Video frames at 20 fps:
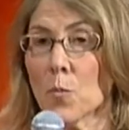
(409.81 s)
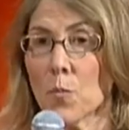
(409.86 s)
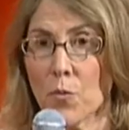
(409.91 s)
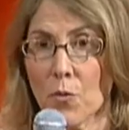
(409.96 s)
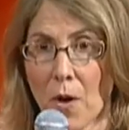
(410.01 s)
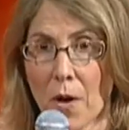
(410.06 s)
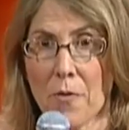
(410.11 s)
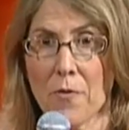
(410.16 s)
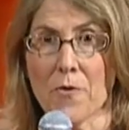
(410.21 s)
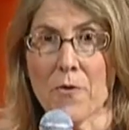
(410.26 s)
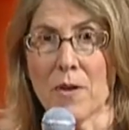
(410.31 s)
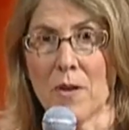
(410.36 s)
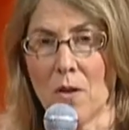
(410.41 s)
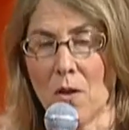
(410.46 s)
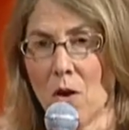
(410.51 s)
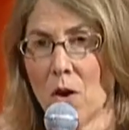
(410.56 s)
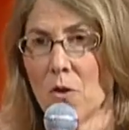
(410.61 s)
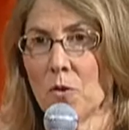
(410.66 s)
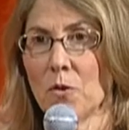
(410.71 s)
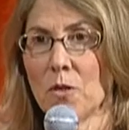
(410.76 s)

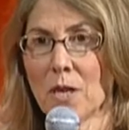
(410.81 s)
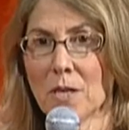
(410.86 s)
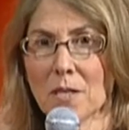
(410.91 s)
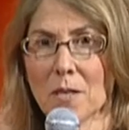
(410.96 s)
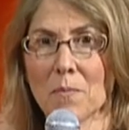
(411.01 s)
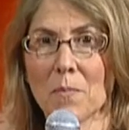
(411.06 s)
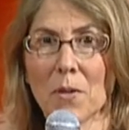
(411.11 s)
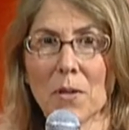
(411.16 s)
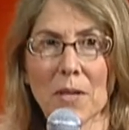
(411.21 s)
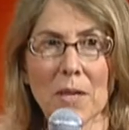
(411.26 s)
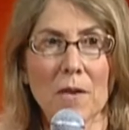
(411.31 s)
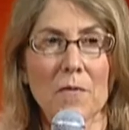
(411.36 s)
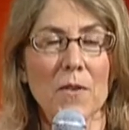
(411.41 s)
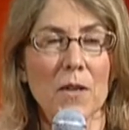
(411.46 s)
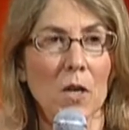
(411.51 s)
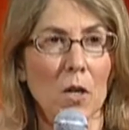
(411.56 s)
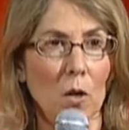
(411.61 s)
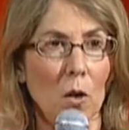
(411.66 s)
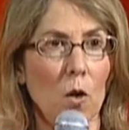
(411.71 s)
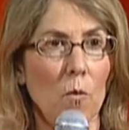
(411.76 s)
brother-in-law who doesn't believe
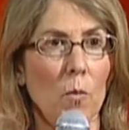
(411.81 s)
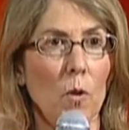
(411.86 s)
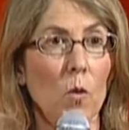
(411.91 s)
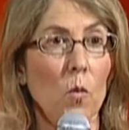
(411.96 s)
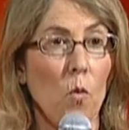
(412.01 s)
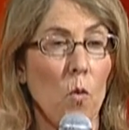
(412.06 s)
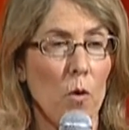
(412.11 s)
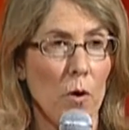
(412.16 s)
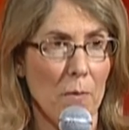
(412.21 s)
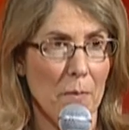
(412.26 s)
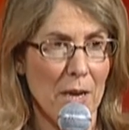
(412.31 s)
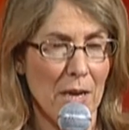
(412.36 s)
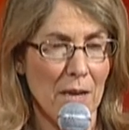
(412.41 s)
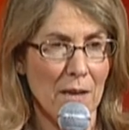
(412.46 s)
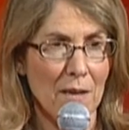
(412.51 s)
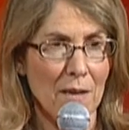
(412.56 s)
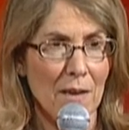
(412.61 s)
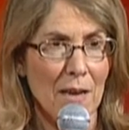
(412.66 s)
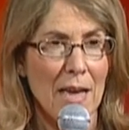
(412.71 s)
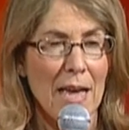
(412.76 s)
in global
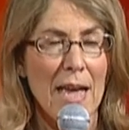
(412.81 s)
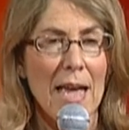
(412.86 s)
warming.